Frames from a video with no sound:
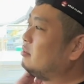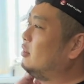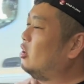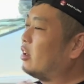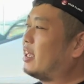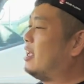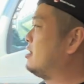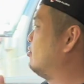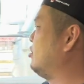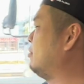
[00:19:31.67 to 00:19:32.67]
Not that
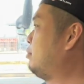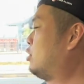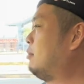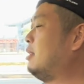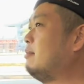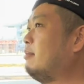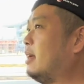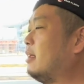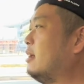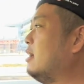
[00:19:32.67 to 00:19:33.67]
it's a real problem,
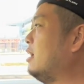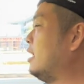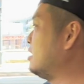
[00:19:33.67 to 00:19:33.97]
but it's